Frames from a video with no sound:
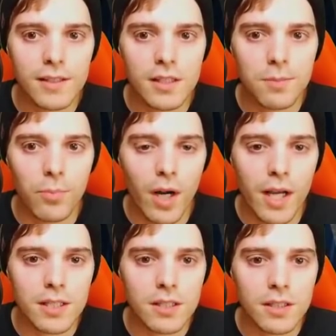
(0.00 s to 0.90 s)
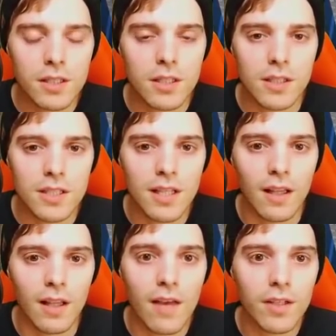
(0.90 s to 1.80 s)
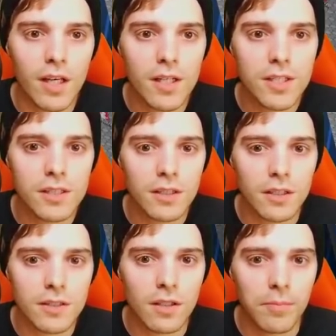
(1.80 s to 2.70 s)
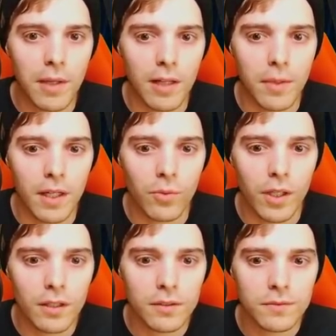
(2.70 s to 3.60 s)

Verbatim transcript: it's priced. There's 11 energies in the discard pile, by the way.